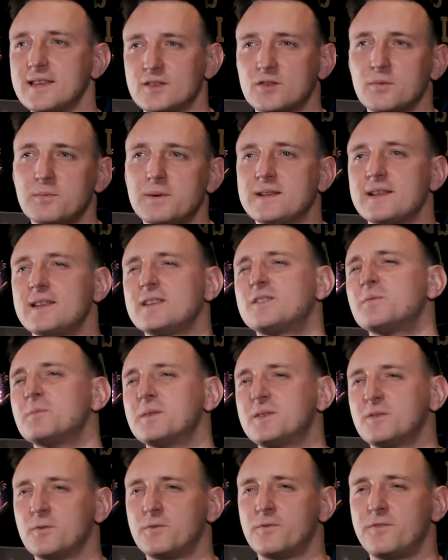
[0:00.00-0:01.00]
need to be a little
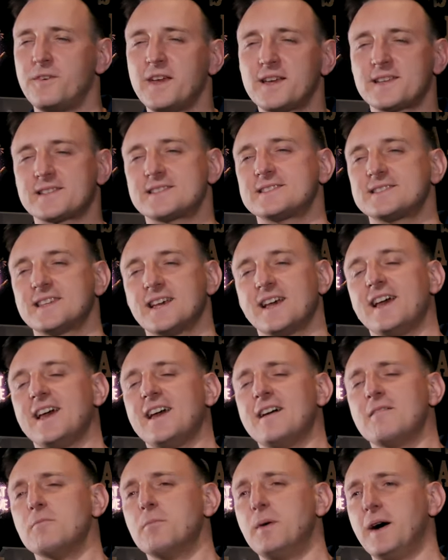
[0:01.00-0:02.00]
bit to fix,
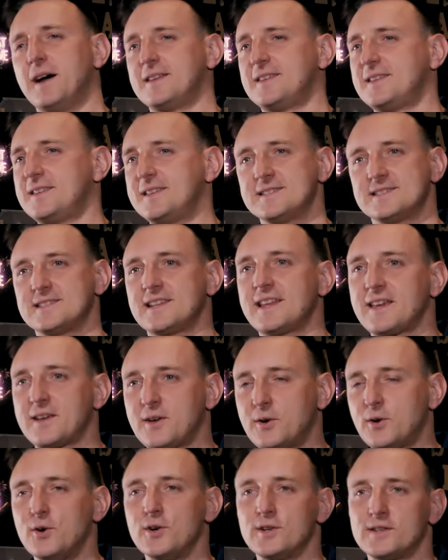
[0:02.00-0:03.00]
but it's
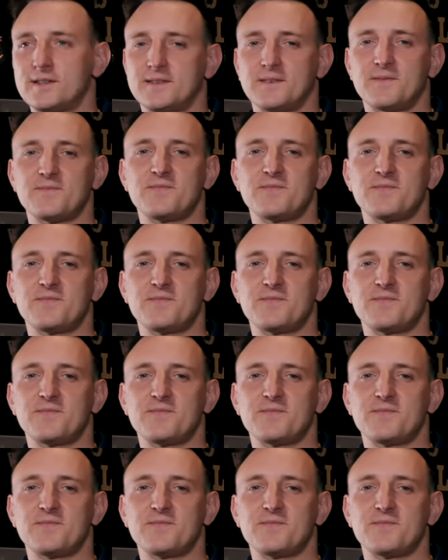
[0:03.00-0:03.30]
like good.